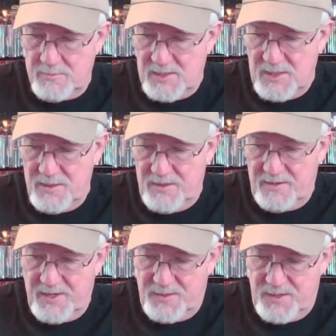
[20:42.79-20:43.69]
Well, uh, they
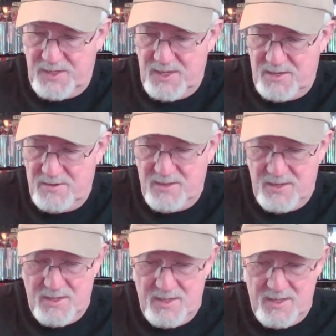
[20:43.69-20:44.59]
got the uh,
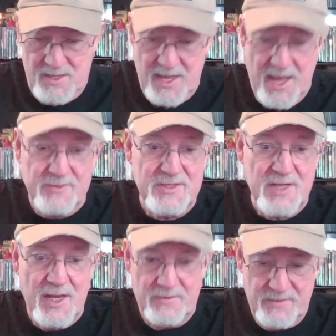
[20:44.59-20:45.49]

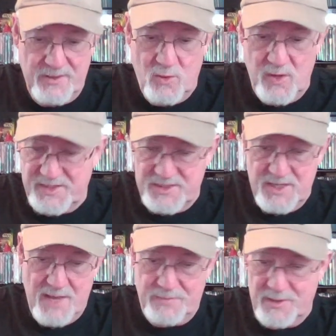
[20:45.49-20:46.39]
outside of the quick
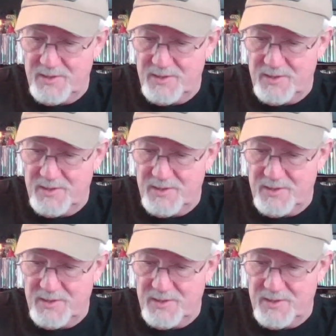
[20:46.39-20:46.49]
stop.